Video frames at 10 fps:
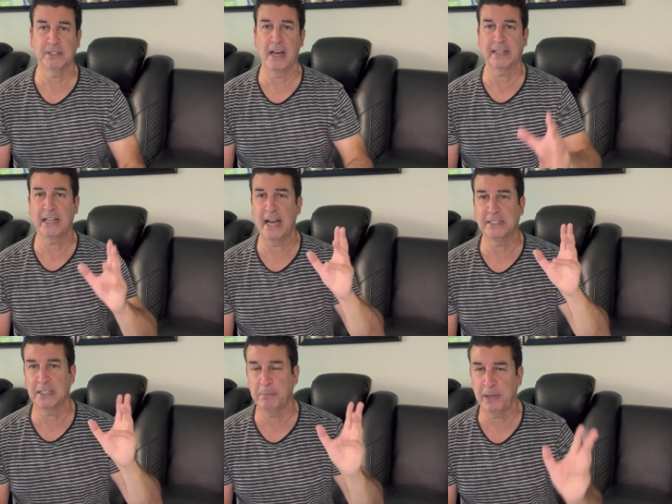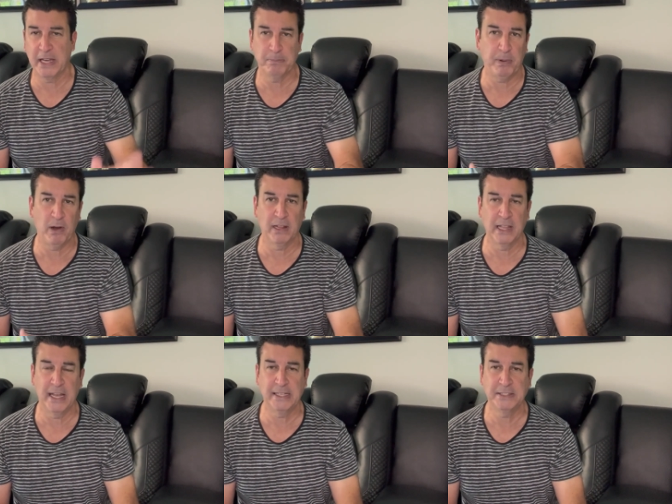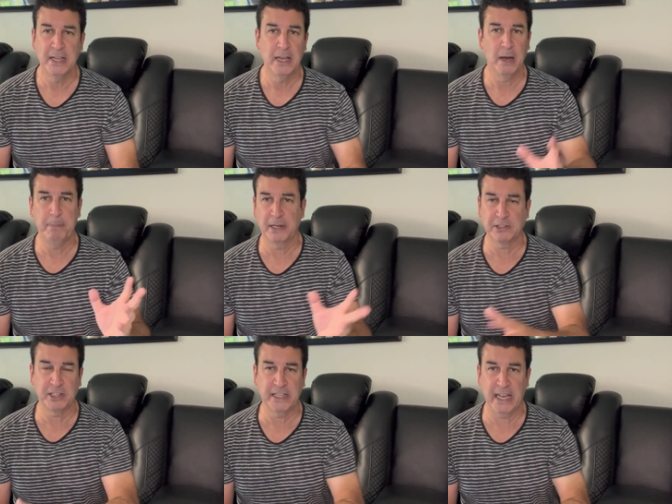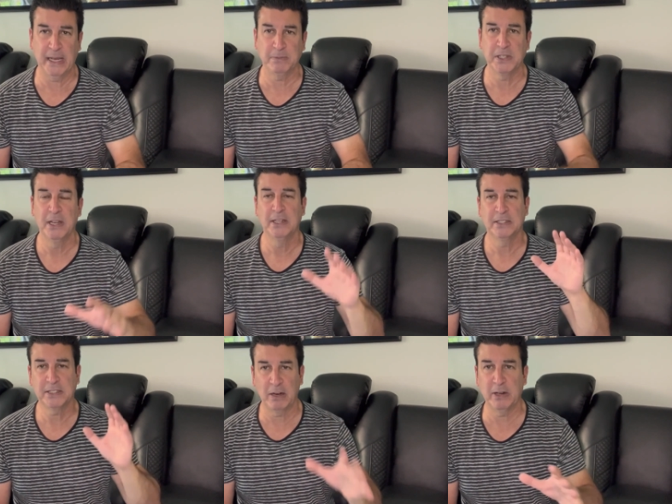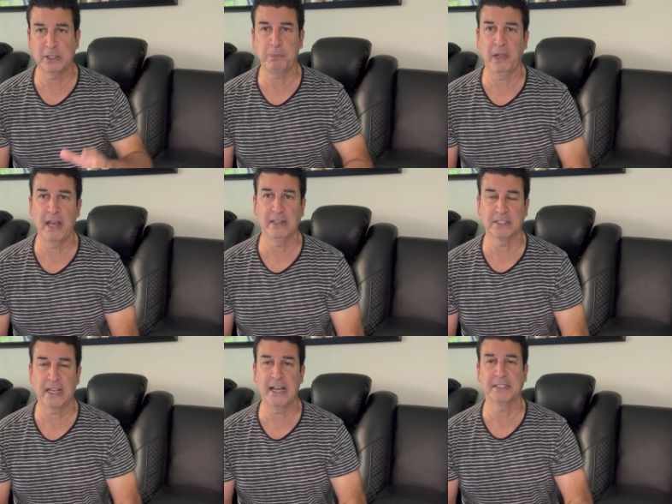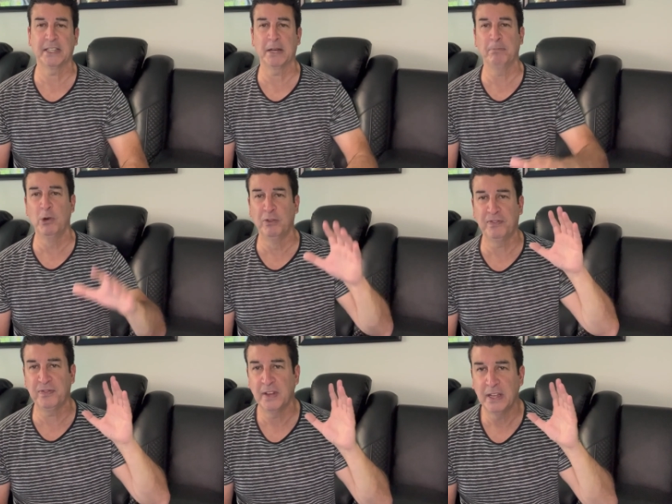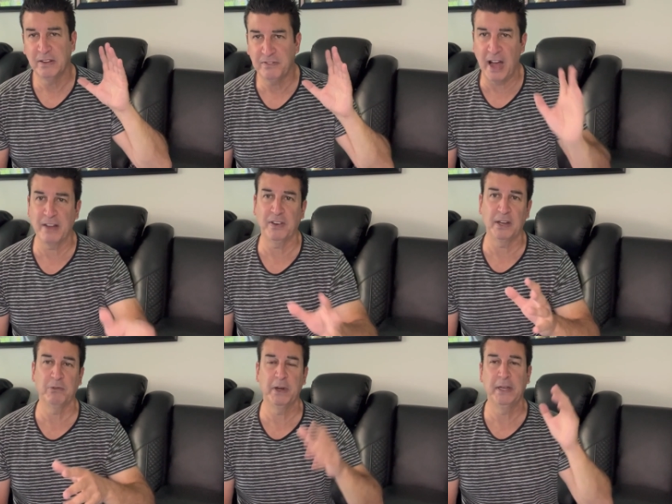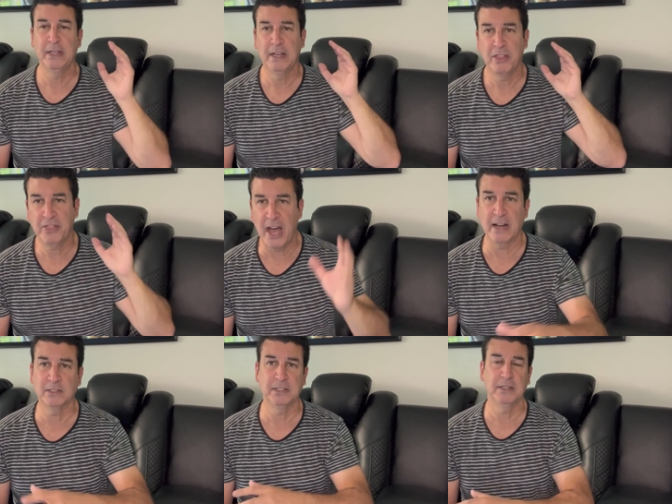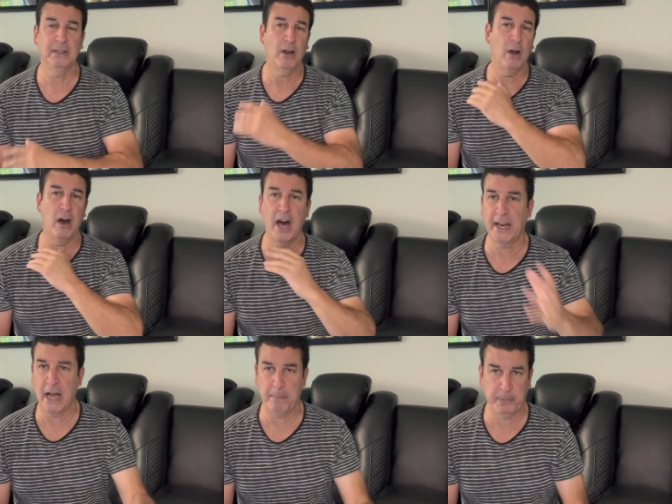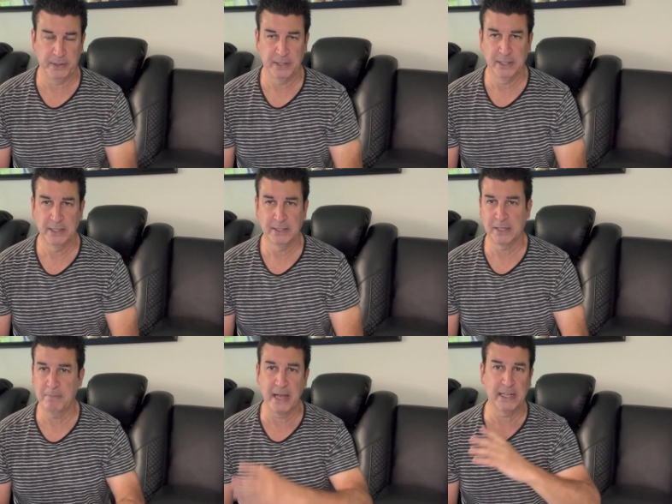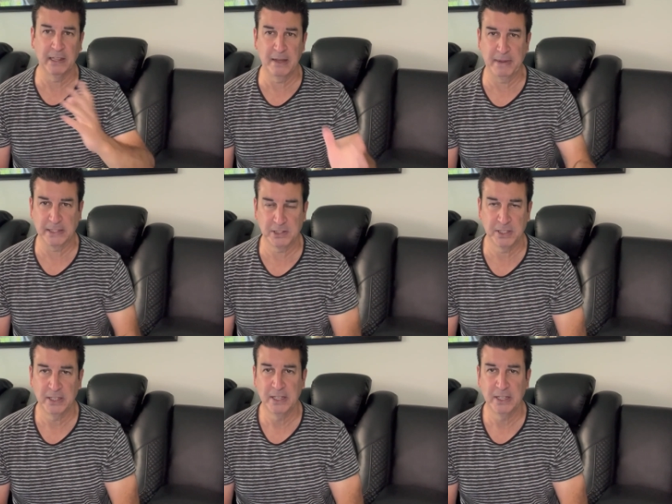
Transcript: not guys that are playing parlays, a bunch of games. Serious players, guys that can move 500,000 on up to mega limits.